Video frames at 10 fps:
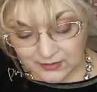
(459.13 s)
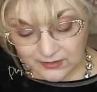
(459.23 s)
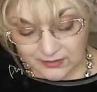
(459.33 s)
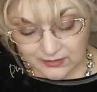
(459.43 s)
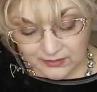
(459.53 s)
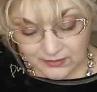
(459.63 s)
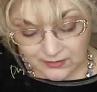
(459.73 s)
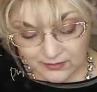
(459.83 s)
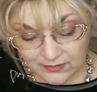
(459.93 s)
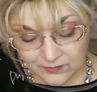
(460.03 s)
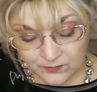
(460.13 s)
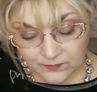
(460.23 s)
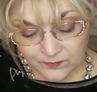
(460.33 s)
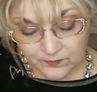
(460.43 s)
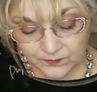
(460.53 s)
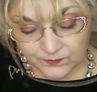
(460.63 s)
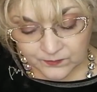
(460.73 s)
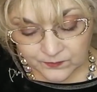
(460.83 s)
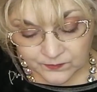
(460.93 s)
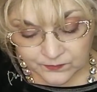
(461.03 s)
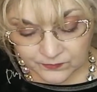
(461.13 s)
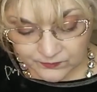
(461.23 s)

Nothing is said.